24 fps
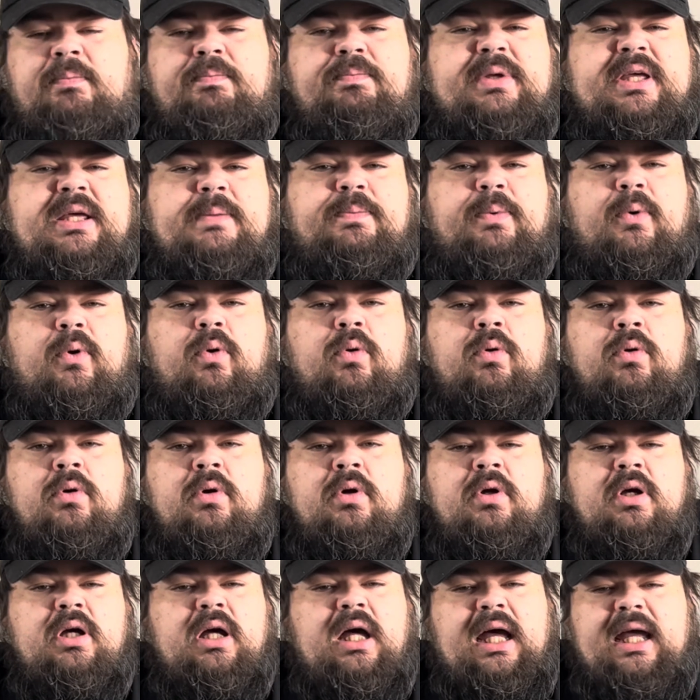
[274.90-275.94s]
people,
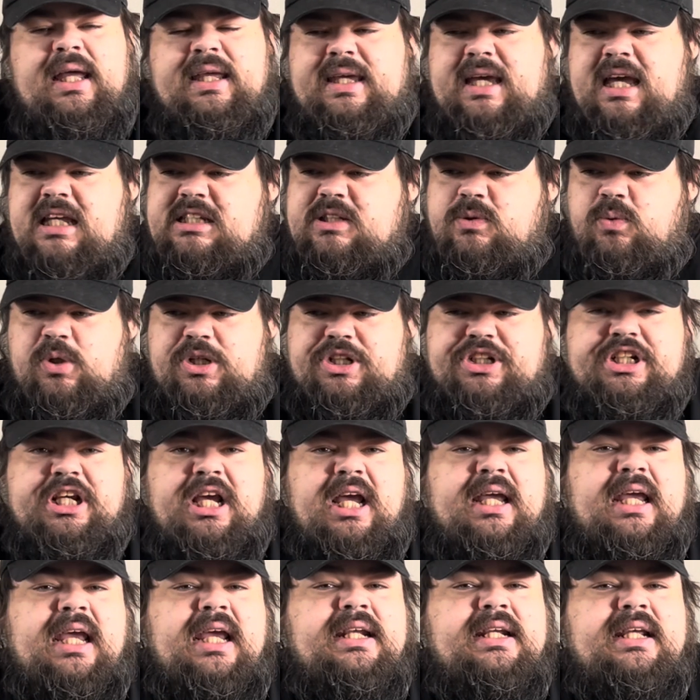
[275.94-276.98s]
I guess, were
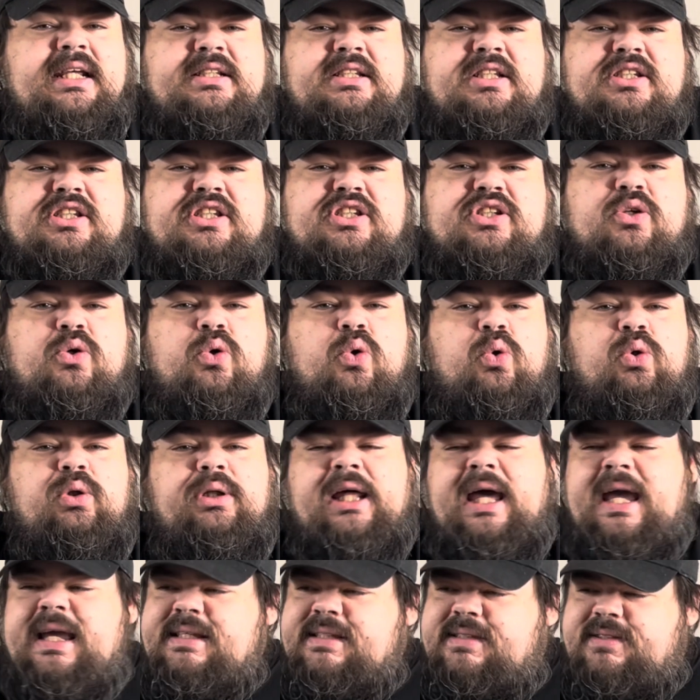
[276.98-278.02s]
checking into school
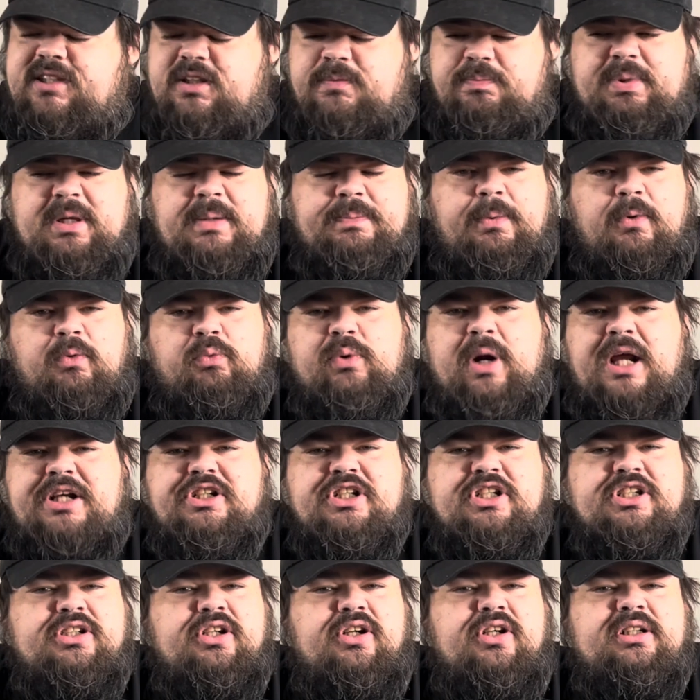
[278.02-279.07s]
late. Some people
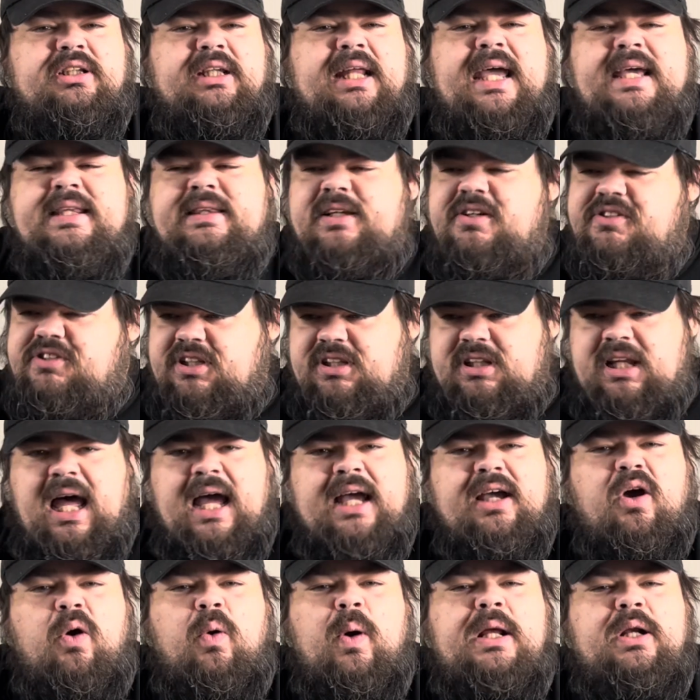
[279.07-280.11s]
registered late. There's a
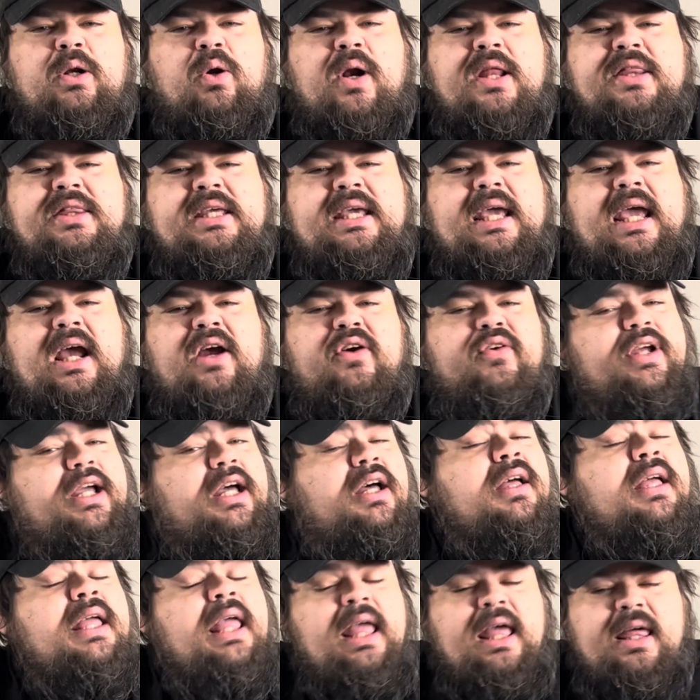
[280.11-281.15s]
lot going on in the area.